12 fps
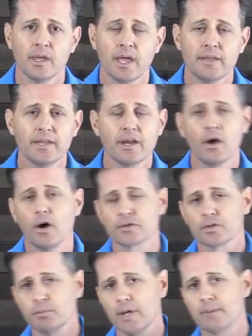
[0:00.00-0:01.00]
And then he
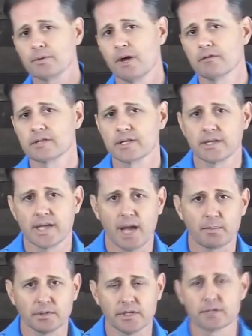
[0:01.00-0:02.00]
also blames, obviously,
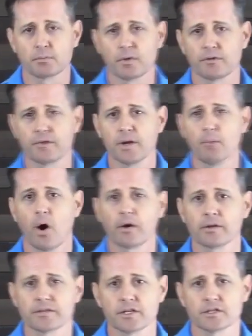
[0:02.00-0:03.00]
capitalism or the free
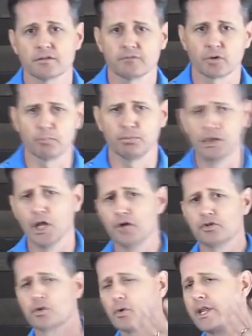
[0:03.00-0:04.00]
market system for
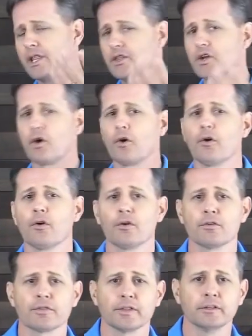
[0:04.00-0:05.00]
plundering the
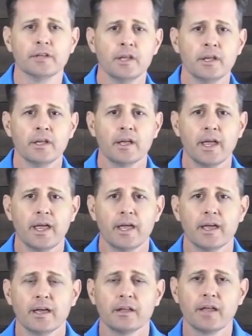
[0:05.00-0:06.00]
earth and
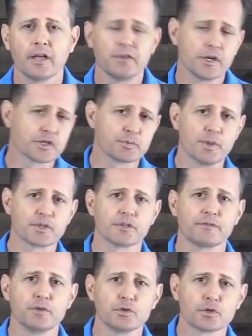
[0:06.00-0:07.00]
at the expense
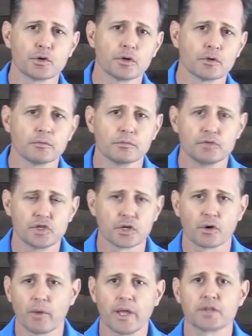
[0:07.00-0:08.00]
of future
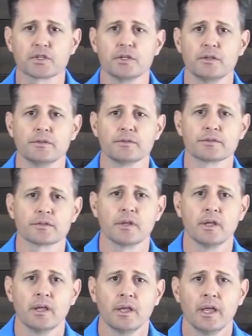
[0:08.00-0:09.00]
generations.
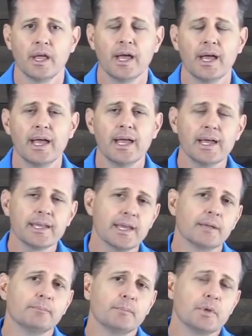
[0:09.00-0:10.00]

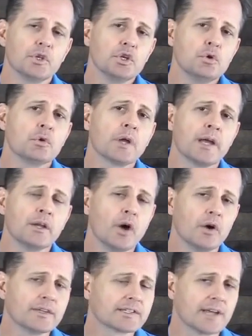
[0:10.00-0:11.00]
Again, you and I
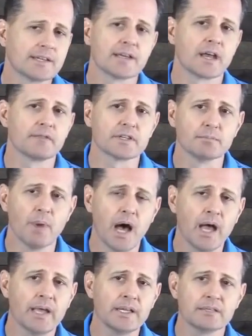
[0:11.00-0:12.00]
know this guy's out of his
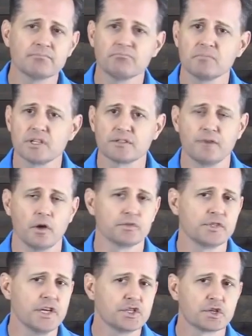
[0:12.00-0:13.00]
mind. He's a false
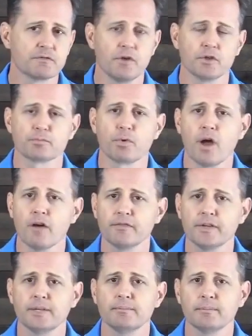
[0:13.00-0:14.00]
teacher, false
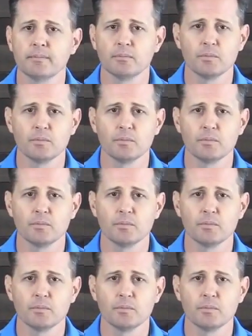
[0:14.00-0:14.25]
prophet.